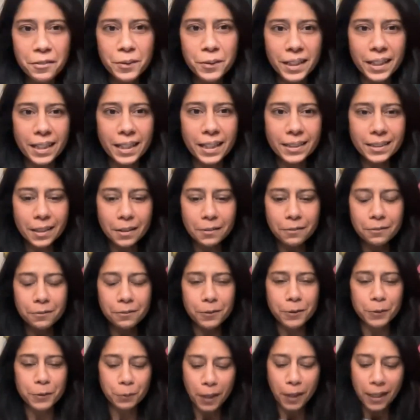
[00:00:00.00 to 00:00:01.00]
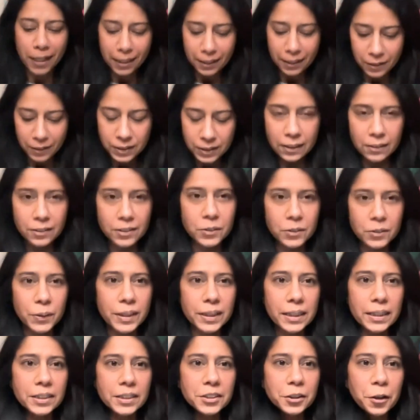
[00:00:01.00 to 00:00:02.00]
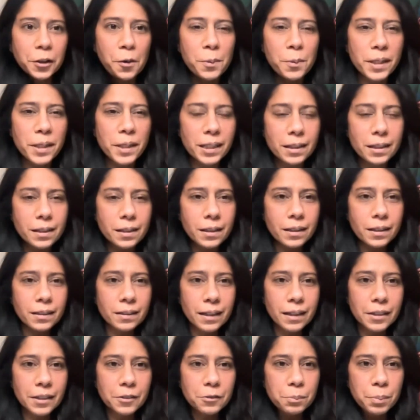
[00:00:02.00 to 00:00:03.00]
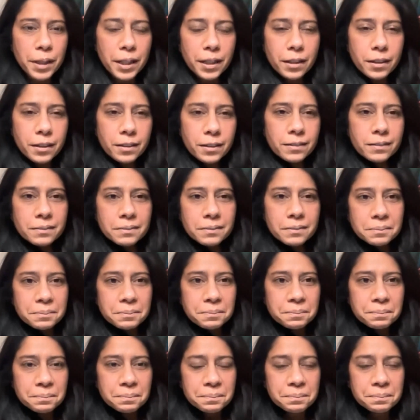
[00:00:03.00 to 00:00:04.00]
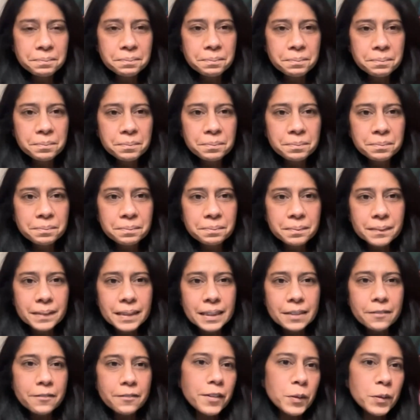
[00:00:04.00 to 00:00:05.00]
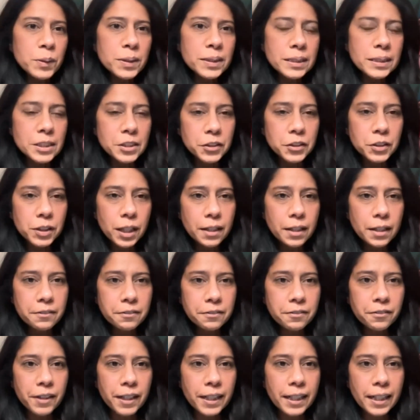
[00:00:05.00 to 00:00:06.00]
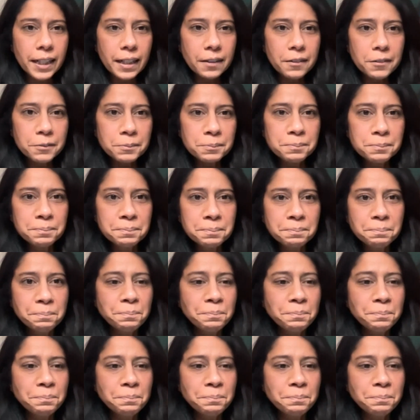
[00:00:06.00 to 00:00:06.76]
Everyone that I saw was writing those down as quickly. Jacoby, anything that you pair? Influence in your life right now?